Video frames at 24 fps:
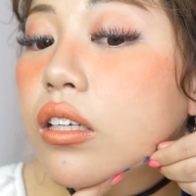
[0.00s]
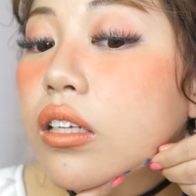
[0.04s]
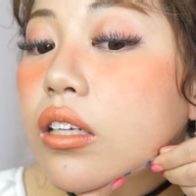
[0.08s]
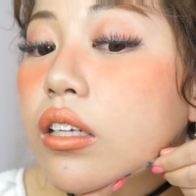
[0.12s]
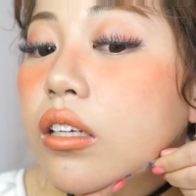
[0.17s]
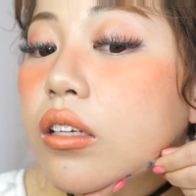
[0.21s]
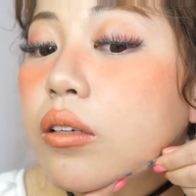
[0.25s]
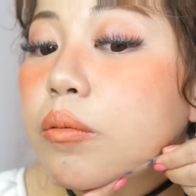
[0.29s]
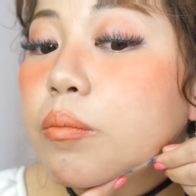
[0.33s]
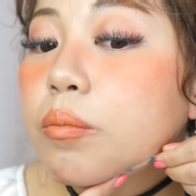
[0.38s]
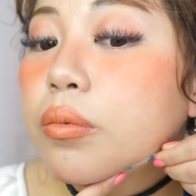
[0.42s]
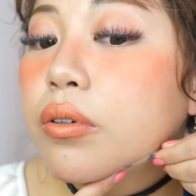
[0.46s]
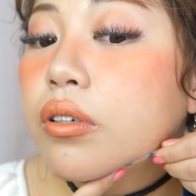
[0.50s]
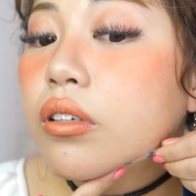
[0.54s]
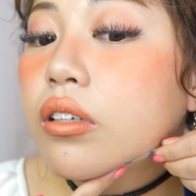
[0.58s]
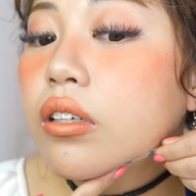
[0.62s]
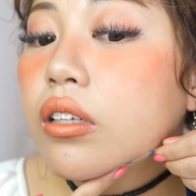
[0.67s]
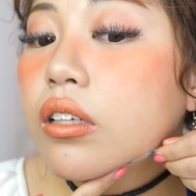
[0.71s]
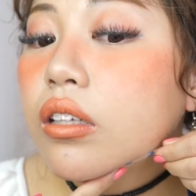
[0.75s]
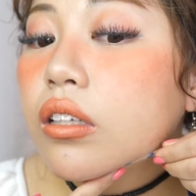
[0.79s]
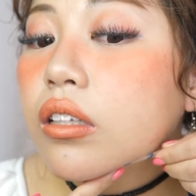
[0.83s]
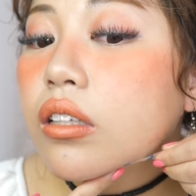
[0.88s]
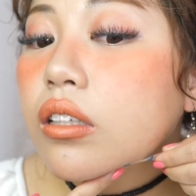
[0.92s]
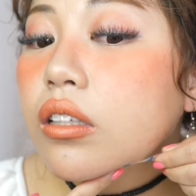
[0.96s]
And
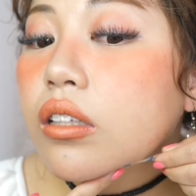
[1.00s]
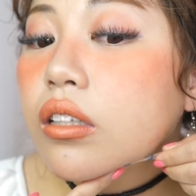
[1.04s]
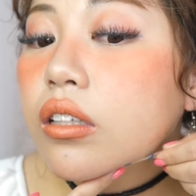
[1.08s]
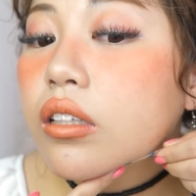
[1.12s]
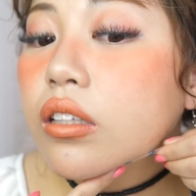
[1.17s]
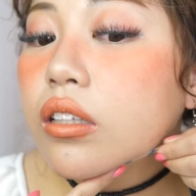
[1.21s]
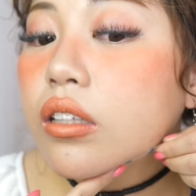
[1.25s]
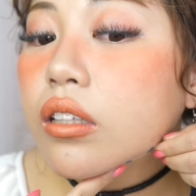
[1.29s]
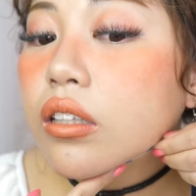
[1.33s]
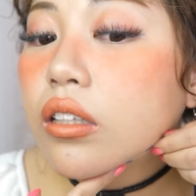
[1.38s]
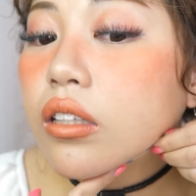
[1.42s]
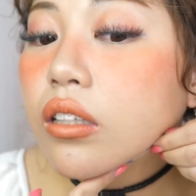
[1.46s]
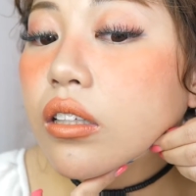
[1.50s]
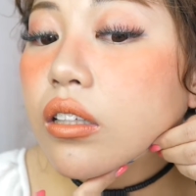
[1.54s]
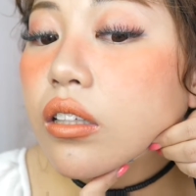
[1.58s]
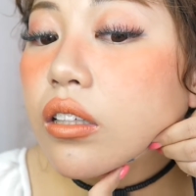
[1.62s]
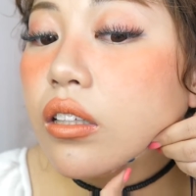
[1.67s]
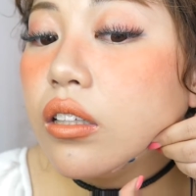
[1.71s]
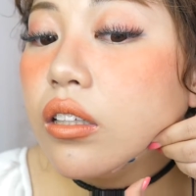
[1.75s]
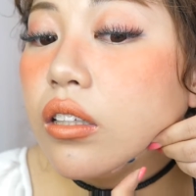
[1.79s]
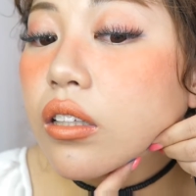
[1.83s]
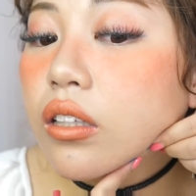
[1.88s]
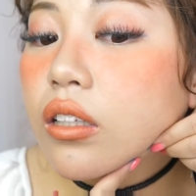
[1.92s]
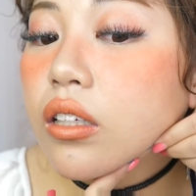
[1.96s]
pull.
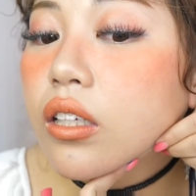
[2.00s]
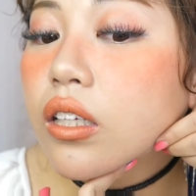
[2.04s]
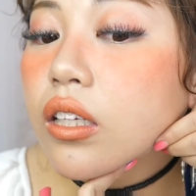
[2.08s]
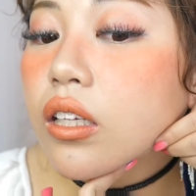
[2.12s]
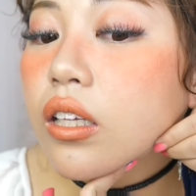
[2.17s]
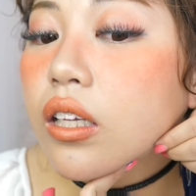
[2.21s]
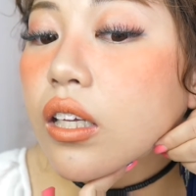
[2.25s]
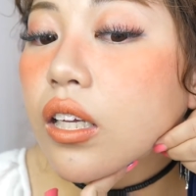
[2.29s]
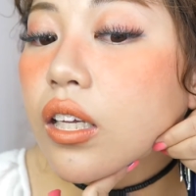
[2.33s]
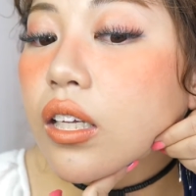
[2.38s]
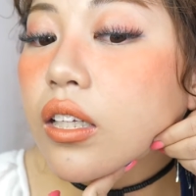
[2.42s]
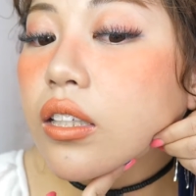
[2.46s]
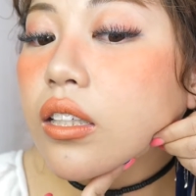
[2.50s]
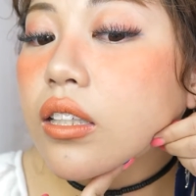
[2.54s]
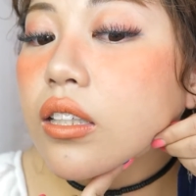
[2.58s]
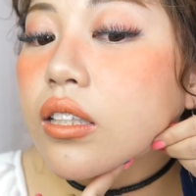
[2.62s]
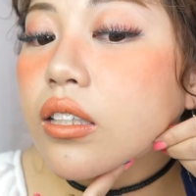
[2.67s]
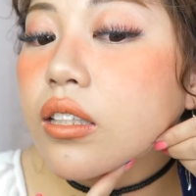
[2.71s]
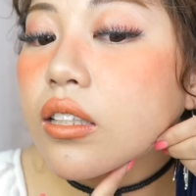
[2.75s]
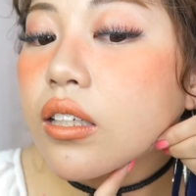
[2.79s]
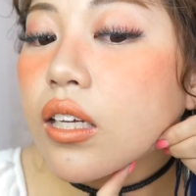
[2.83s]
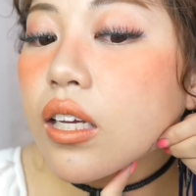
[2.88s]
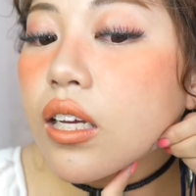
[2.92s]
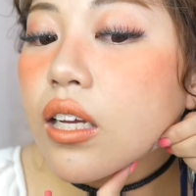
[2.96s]
And
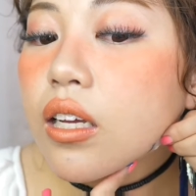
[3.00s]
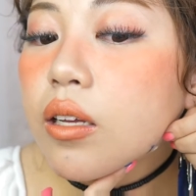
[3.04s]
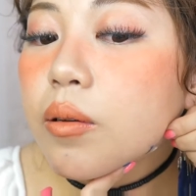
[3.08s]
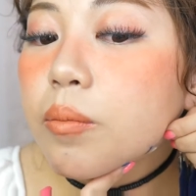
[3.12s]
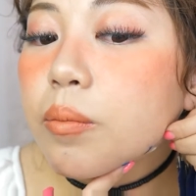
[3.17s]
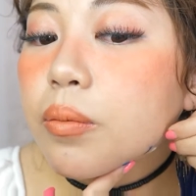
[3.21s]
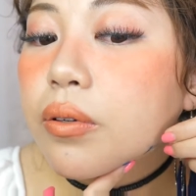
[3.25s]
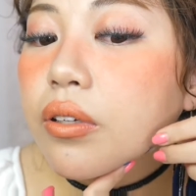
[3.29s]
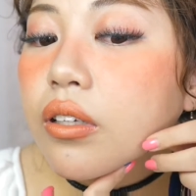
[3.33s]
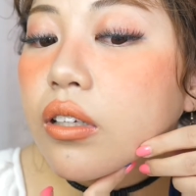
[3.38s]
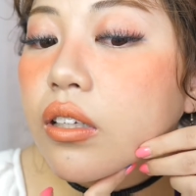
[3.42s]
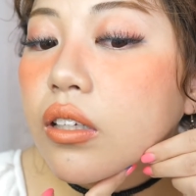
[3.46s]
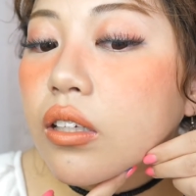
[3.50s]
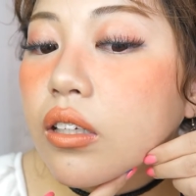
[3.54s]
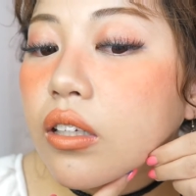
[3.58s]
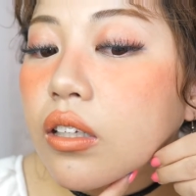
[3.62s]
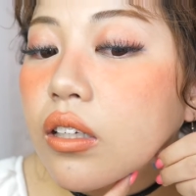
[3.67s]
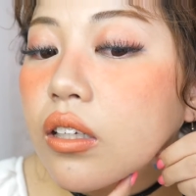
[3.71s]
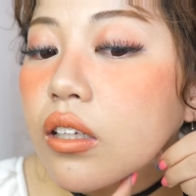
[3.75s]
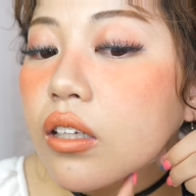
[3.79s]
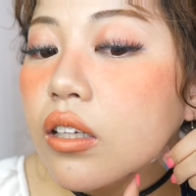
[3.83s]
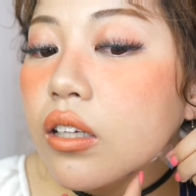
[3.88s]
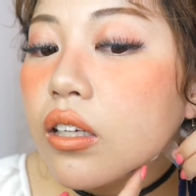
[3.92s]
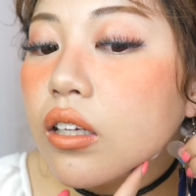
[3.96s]
snap.
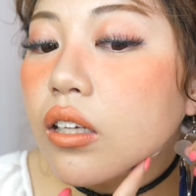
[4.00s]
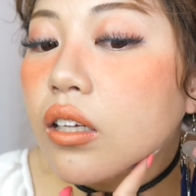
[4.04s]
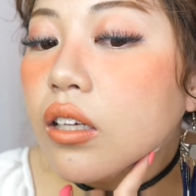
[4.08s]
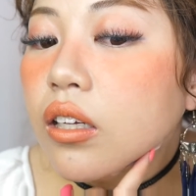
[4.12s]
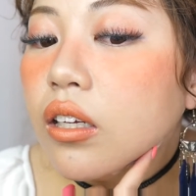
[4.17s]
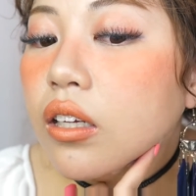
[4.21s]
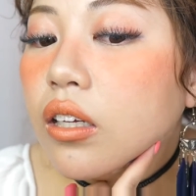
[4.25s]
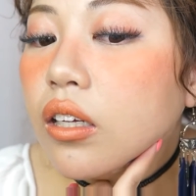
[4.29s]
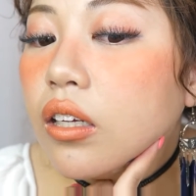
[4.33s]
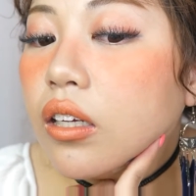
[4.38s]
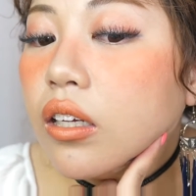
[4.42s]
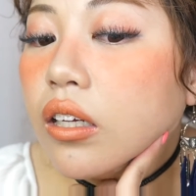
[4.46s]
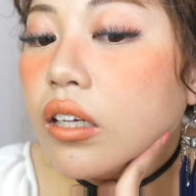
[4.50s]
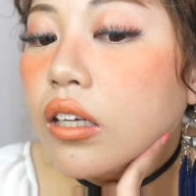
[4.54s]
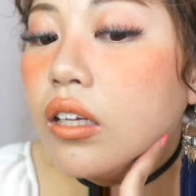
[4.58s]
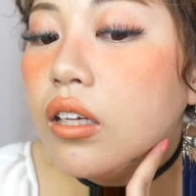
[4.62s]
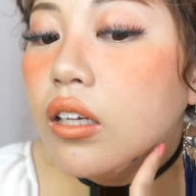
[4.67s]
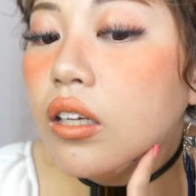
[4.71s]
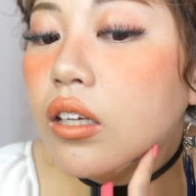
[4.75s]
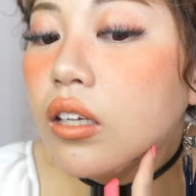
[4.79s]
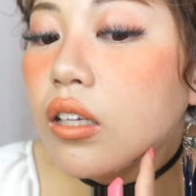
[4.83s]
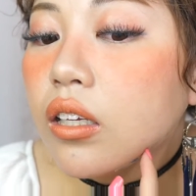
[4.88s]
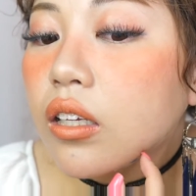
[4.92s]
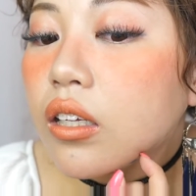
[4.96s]

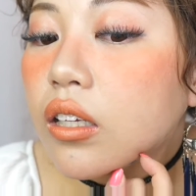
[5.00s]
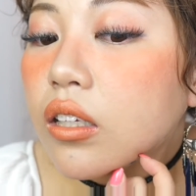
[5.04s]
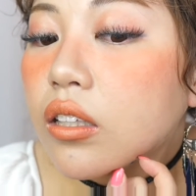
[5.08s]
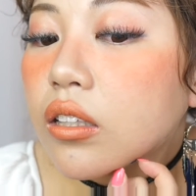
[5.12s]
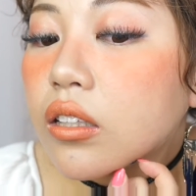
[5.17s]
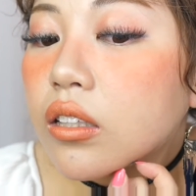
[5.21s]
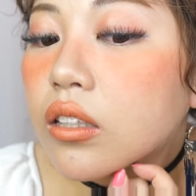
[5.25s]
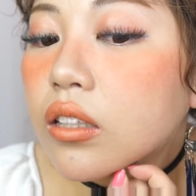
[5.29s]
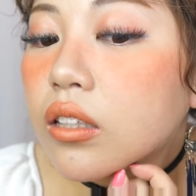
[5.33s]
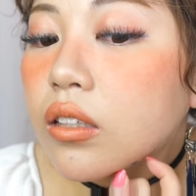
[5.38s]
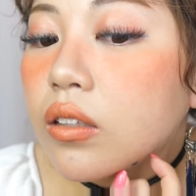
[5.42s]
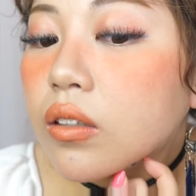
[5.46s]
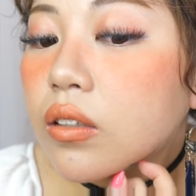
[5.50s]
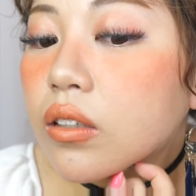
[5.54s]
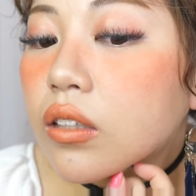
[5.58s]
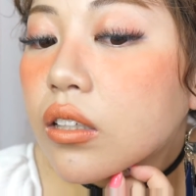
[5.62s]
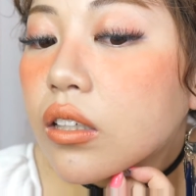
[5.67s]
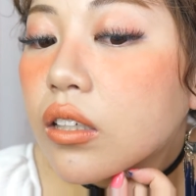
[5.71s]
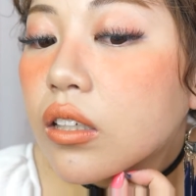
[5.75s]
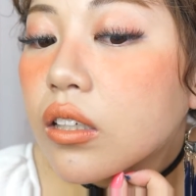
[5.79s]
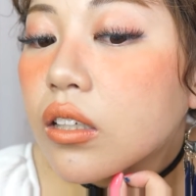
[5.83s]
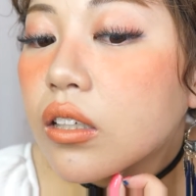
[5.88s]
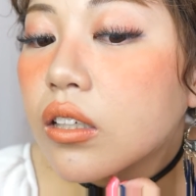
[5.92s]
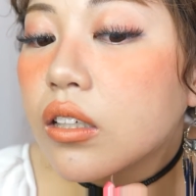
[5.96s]
Oh, it's so
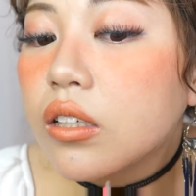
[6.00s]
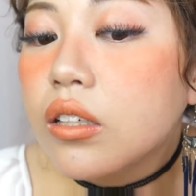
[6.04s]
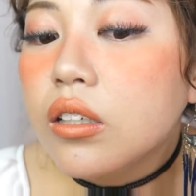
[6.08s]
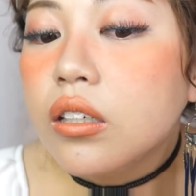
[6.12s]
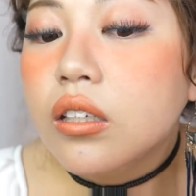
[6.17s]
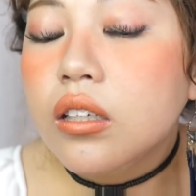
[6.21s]
tight.